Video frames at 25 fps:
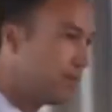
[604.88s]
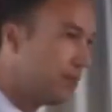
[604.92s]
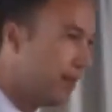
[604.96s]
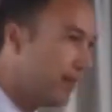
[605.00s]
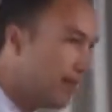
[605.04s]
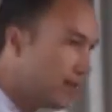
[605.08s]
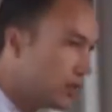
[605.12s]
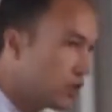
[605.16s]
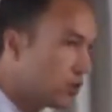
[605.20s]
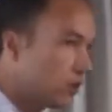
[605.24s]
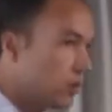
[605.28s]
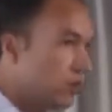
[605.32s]

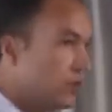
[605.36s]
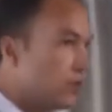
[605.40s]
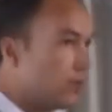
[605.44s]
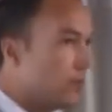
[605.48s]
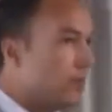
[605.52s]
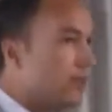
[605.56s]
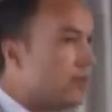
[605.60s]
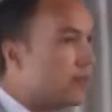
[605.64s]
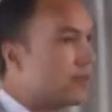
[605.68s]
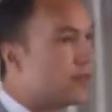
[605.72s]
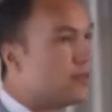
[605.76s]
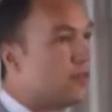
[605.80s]
partial
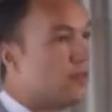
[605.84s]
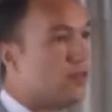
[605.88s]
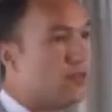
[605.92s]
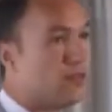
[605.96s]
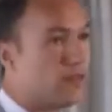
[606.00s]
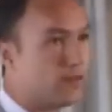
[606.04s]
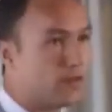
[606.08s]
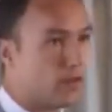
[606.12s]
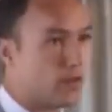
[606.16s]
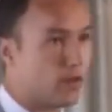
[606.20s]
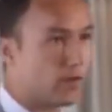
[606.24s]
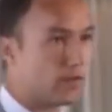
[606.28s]
units
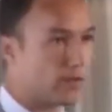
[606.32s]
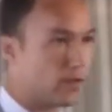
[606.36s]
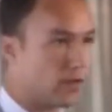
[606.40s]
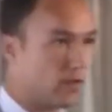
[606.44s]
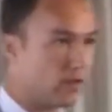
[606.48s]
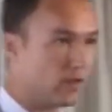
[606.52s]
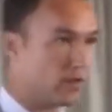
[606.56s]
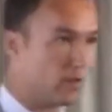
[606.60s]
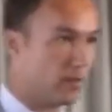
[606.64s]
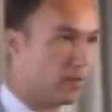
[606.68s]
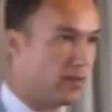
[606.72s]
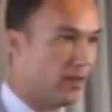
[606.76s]
of the
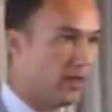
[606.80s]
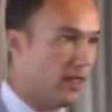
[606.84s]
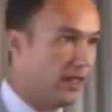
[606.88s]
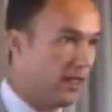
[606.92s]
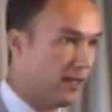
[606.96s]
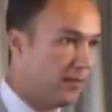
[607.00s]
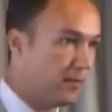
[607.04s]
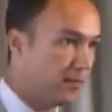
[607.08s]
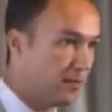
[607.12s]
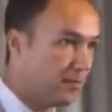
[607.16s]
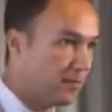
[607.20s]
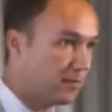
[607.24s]
overall
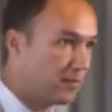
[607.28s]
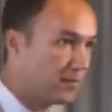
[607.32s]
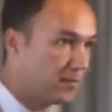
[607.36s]
supply.